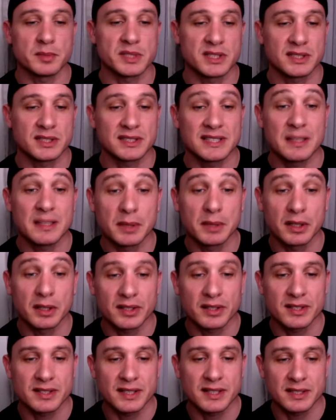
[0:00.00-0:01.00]
similar
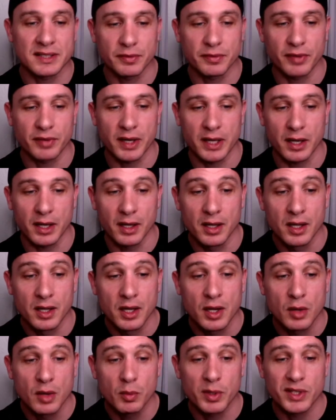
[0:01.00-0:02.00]
to schizophrenia,
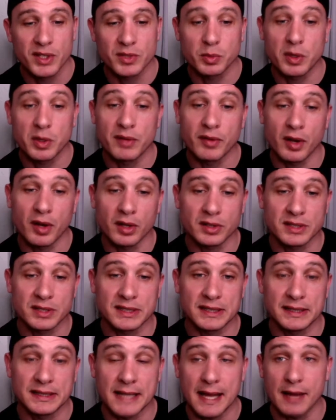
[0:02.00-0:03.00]
which we've all
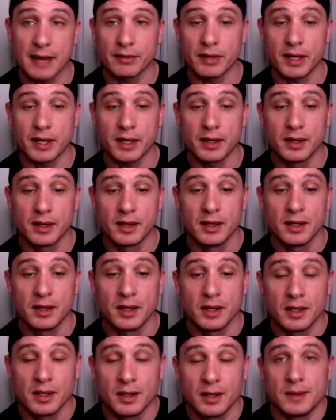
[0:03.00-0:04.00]
seen that, right?
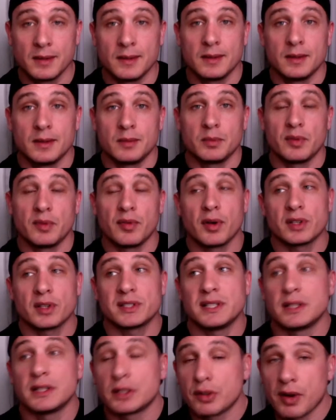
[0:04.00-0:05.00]
We've all
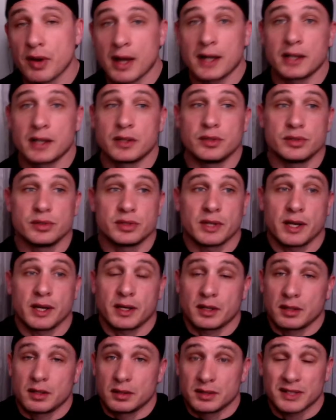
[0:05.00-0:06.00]
seen the chronic who's
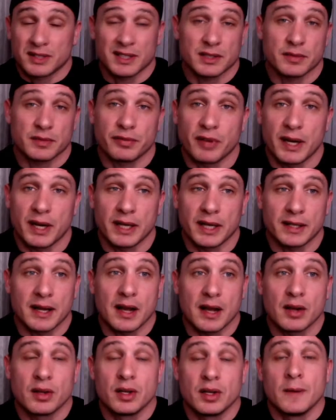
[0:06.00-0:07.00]
like schizophrenic
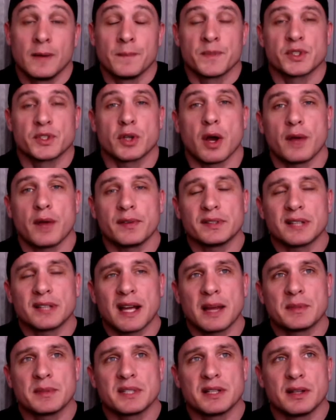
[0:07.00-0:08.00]
now. So
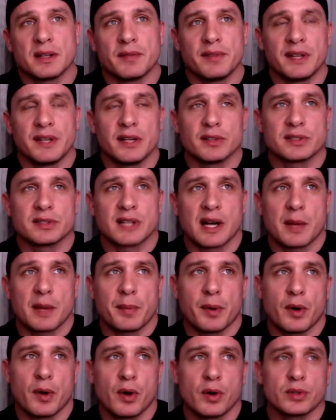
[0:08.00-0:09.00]
oftentimes in the videos that I
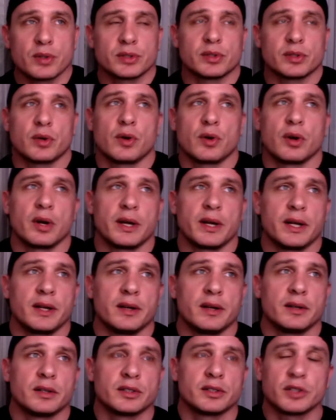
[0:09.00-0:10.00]
post or
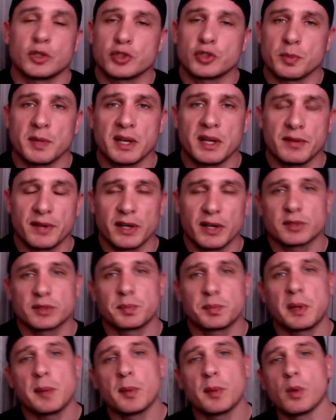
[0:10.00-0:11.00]
in social media videos,
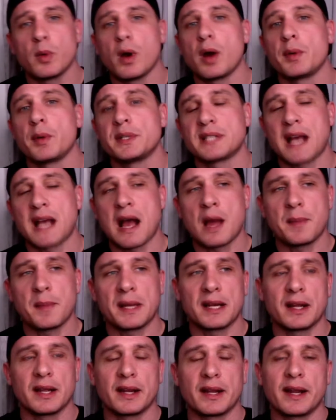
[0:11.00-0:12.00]
people will always
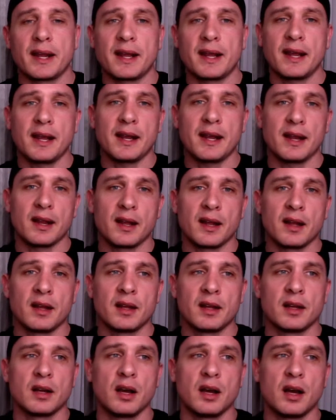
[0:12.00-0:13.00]
comment like, hey,
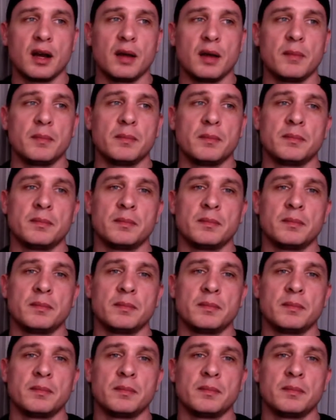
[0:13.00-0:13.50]
um,